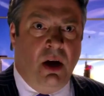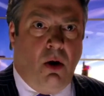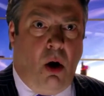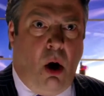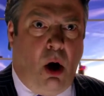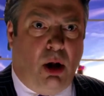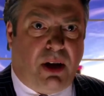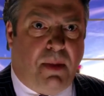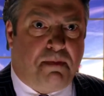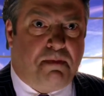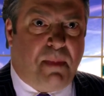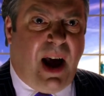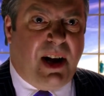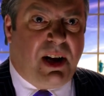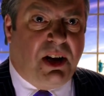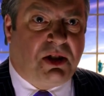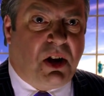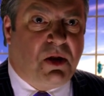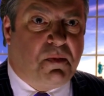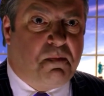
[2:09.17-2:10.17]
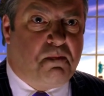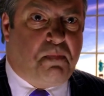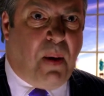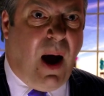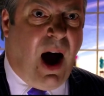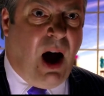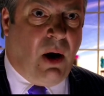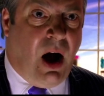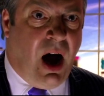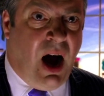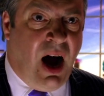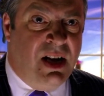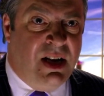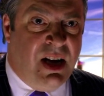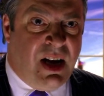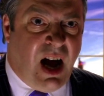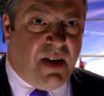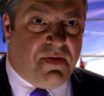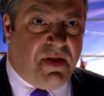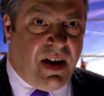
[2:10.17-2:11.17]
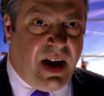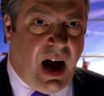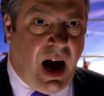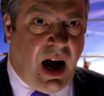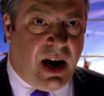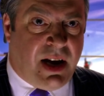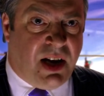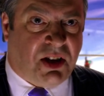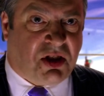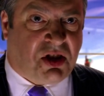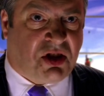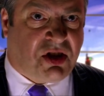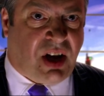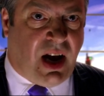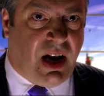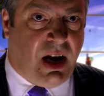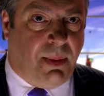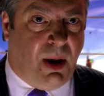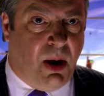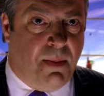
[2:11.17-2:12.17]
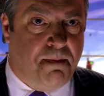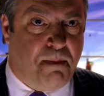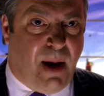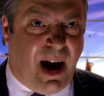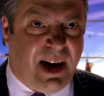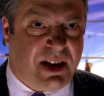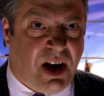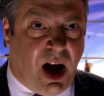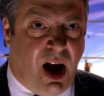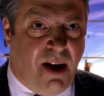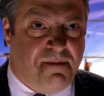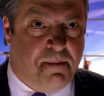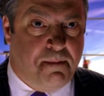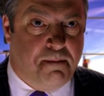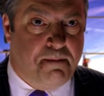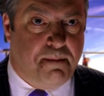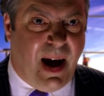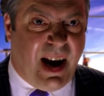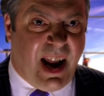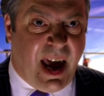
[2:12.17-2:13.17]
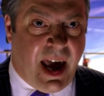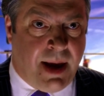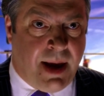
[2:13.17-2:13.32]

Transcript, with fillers: All that matters is power and the unassailable might of money.